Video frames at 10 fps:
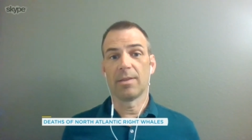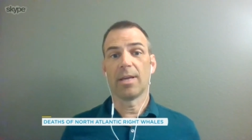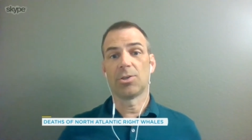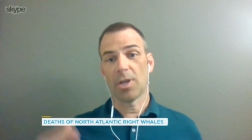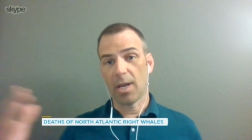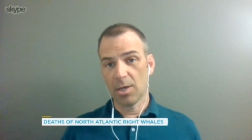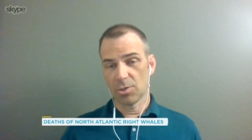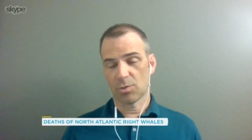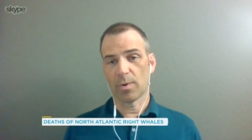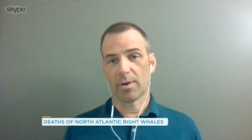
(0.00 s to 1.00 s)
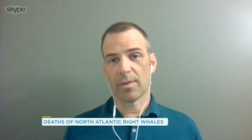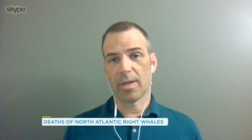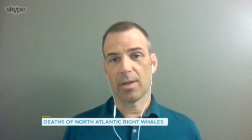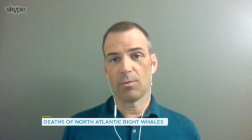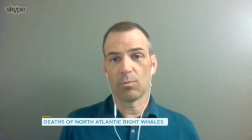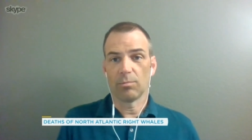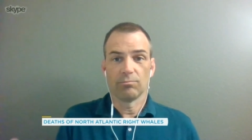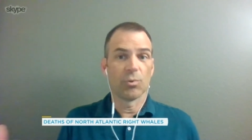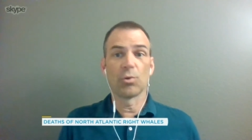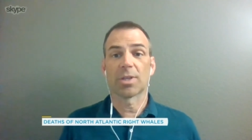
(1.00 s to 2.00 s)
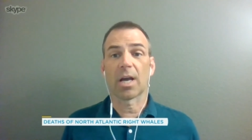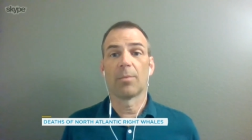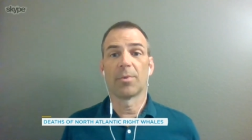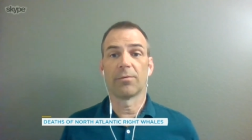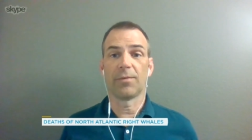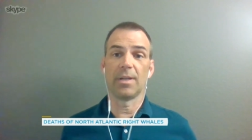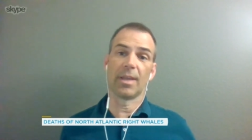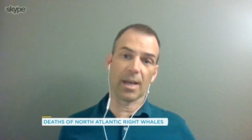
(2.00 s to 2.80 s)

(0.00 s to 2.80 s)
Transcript: They changed where they used to come and feed.